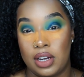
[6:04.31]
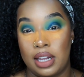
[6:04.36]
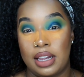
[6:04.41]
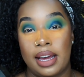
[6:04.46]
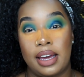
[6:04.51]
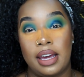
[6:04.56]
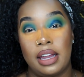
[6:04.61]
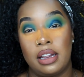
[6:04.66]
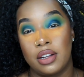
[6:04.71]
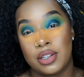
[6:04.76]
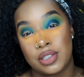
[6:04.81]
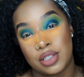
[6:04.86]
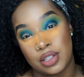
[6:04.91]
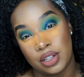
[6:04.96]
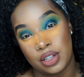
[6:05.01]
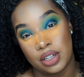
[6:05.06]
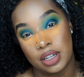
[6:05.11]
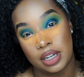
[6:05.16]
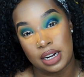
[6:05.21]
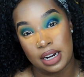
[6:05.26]
Like, it looks
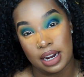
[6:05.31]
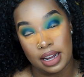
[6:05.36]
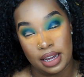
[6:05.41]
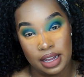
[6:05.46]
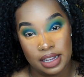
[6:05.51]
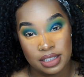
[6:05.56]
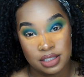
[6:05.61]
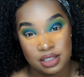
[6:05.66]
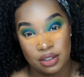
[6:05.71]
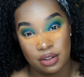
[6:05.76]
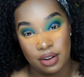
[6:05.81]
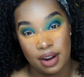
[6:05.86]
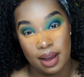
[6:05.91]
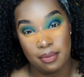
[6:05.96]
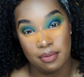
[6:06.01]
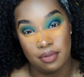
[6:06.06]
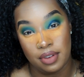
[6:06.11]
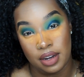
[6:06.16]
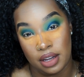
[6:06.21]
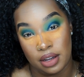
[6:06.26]
good in
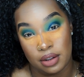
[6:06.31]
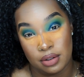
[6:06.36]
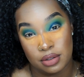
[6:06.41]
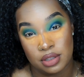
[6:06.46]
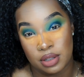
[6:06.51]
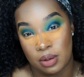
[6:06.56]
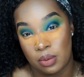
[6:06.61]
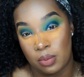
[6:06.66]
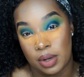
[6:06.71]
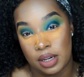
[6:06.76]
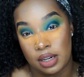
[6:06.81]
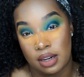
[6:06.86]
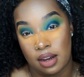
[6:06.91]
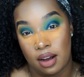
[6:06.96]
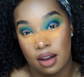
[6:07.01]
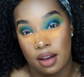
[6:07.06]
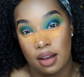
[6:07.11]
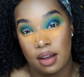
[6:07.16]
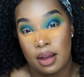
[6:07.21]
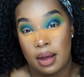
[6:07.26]
Instagram videos and
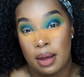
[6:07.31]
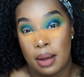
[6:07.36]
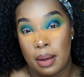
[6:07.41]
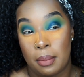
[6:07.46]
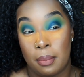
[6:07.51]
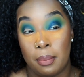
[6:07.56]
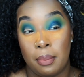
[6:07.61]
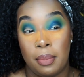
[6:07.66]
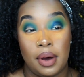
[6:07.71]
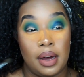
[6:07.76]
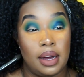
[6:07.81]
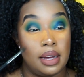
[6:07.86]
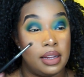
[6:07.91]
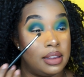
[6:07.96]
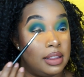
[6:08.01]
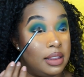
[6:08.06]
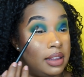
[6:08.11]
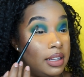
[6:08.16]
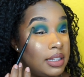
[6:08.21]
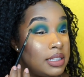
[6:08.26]
whatnot,
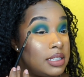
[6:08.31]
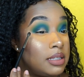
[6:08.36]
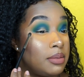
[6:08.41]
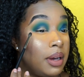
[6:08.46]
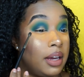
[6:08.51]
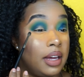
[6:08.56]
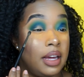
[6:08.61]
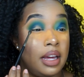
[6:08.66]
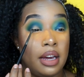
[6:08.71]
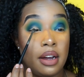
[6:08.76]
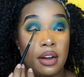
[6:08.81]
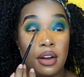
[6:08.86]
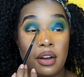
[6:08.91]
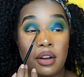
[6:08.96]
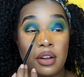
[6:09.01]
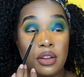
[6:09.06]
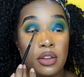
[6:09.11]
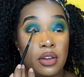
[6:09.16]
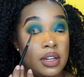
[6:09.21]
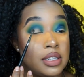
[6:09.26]
but this right
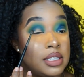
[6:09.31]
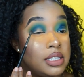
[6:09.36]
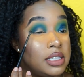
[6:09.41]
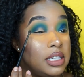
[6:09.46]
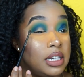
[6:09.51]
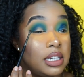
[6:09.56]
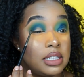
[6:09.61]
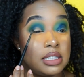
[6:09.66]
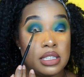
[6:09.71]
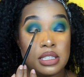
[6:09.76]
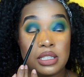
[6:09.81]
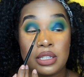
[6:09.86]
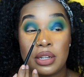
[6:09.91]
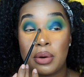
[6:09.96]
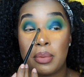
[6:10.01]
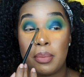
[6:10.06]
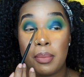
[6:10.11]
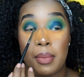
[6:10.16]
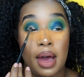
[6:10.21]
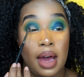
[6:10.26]
here, you can see it's
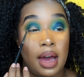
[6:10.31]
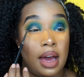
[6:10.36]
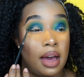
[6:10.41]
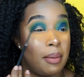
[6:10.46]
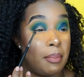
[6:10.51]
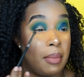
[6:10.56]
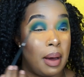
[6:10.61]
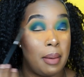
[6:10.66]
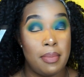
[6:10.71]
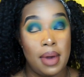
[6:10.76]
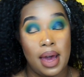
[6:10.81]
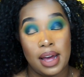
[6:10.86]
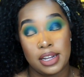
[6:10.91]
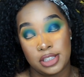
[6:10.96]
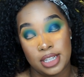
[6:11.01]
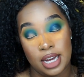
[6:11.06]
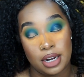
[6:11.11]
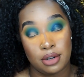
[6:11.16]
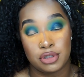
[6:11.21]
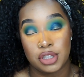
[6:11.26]
still matte. My matte
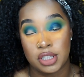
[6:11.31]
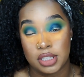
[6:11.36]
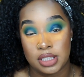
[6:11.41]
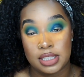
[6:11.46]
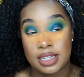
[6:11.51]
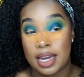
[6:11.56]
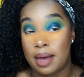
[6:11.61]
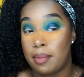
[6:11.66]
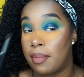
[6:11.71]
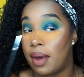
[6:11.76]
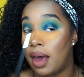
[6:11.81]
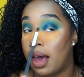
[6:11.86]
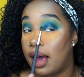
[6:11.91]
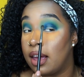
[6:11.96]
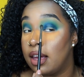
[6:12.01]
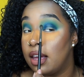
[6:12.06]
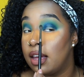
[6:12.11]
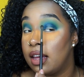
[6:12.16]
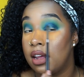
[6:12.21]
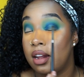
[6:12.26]
shadow should stay matte,
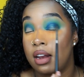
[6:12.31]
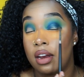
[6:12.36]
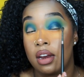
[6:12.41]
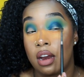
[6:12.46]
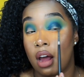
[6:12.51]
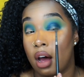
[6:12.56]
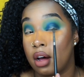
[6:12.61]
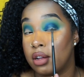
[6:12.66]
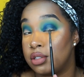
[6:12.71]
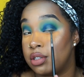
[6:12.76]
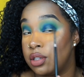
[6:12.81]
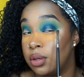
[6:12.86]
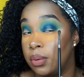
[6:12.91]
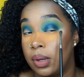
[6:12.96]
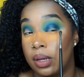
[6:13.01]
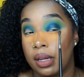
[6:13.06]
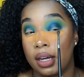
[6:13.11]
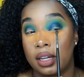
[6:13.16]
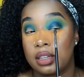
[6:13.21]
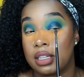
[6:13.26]
not
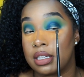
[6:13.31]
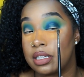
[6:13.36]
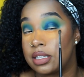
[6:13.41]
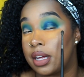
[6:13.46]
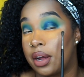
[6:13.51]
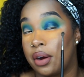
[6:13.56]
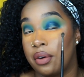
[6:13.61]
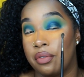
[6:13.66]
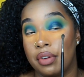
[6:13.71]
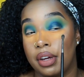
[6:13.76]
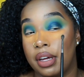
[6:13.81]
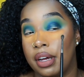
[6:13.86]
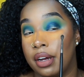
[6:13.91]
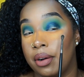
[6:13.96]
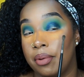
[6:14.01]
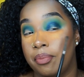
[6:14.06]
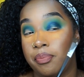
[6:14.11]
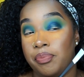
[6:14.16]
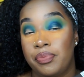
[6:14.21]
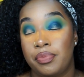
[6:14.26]
dewy like this side over
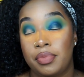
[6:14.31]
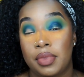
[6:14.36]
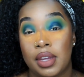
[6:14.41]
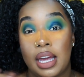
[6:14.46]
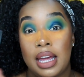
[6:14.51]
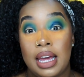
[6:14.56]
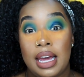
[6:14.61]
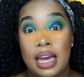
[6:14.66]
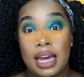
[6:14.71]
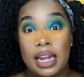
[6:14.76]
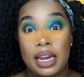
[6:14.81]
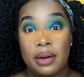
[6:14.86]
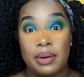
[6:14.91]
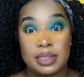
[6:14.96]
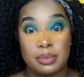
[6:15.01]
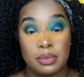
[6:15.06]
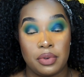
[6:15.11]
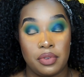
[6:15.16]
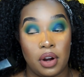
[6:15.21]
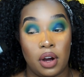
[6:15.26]
here.
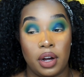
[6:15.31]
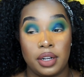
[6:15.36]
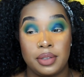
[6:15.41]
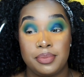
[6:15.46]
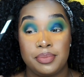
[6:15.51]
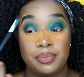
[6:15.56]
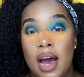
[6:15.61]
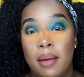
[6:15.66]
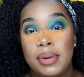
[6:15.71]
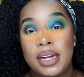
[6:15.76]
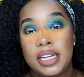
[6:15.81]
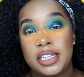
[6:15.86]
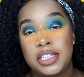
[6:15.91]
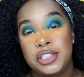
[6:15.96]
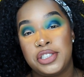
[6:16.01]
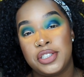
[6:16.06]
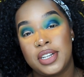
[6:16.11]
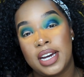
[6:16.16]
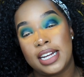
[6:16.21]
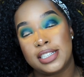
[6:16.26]
Anyways, moving on. I'm going to
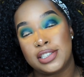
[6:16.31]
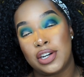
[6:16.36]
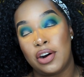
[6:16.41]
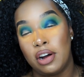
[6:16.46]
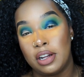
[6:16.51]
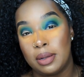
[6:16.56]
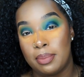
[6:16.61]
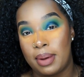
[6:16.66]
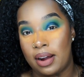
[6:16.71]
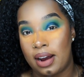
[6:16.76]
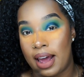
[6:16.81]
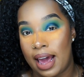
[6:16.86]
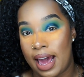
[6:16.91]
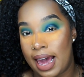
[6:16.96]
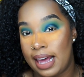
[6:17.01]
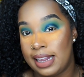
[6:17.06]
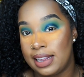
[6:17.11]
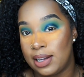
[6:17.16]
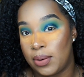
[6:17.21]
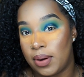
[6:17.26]
teach you guys all about a
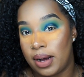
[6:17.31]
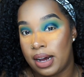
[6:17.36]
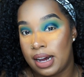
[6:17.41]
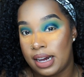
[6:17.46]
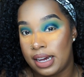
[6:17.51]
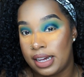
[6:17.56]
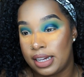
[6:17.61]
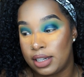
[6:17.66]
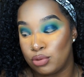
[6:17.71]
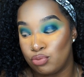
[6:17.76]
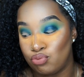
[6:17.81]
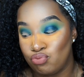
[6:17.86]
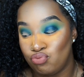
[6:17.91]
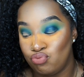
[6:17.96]
halo eye.